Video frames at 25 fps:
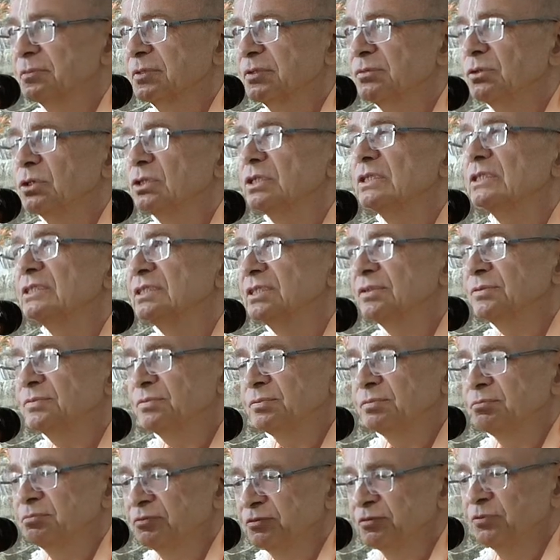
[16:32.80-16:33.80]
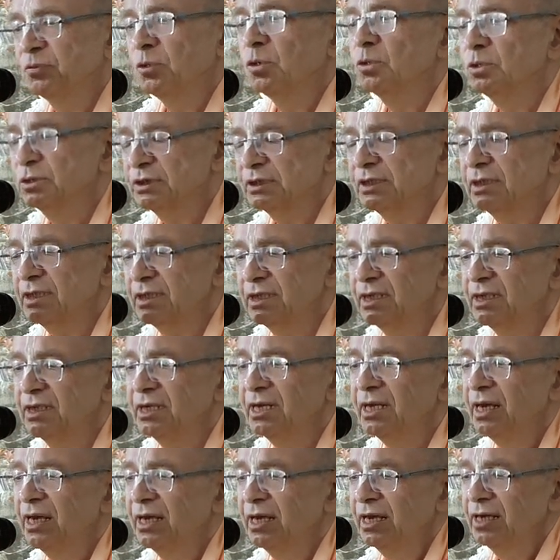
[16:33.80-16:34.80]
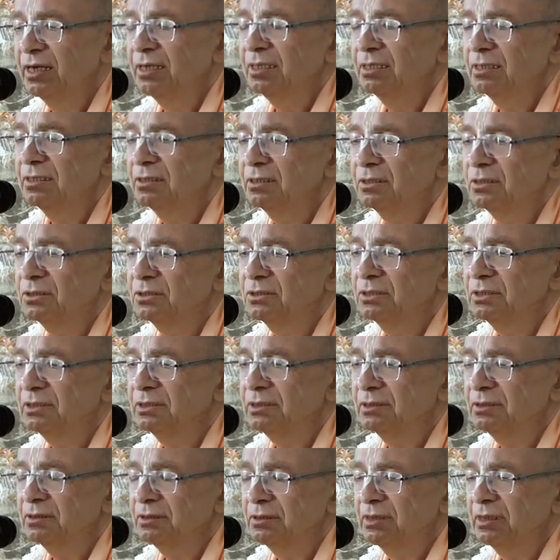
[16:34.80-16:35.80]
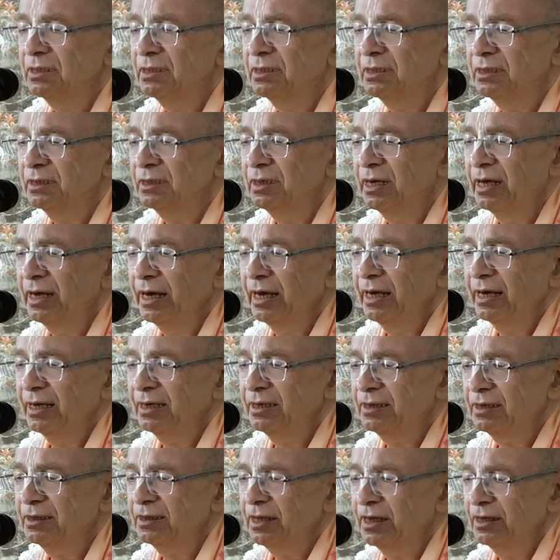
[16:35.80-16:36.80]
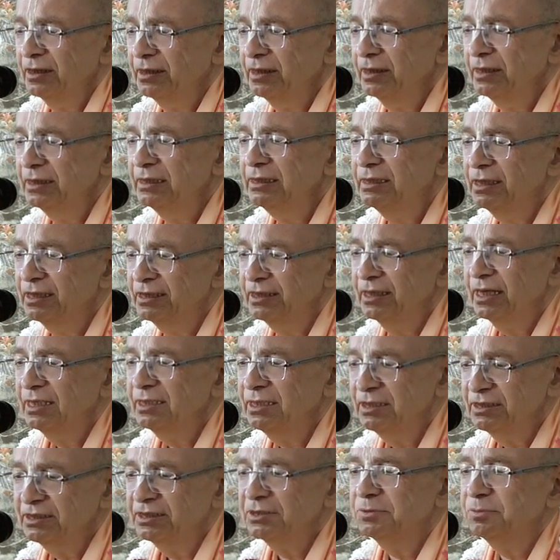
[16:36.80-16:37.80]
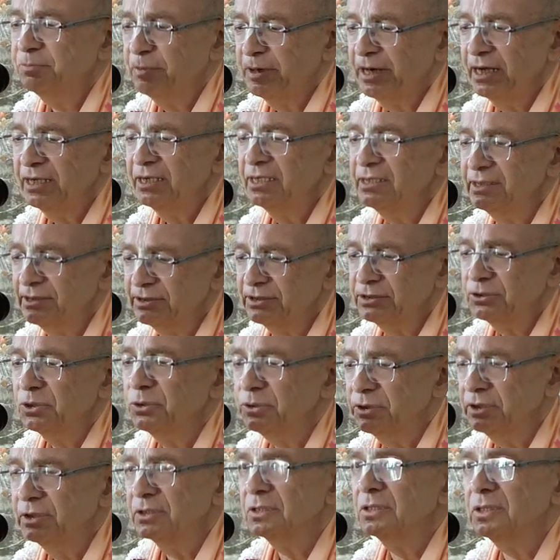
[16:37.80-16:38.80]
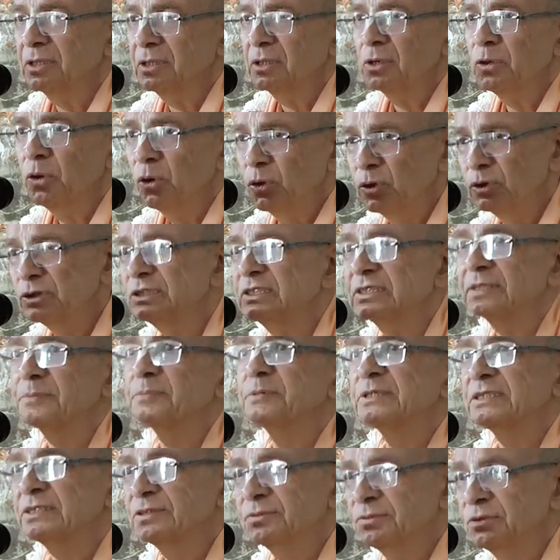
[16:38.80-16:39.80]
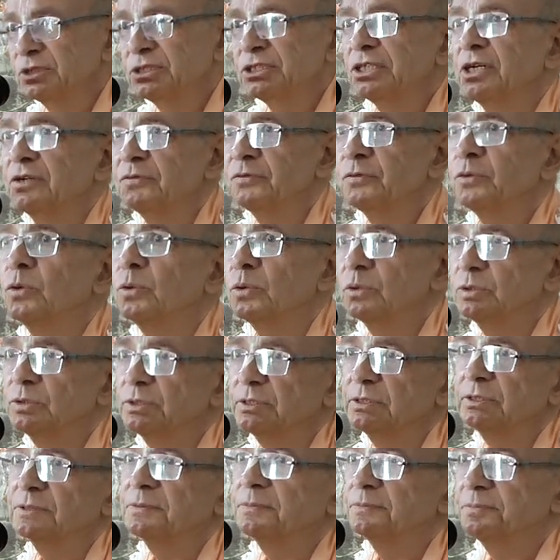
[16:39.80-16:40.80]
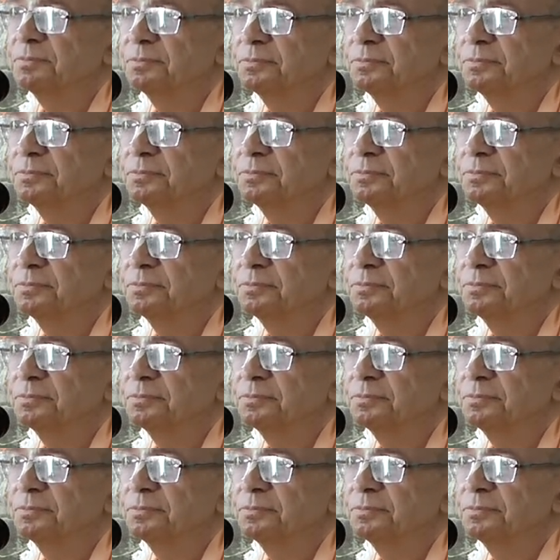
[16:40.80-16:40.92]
What is the falsity? You know, the, the The internet is spreading certain concepts which are false.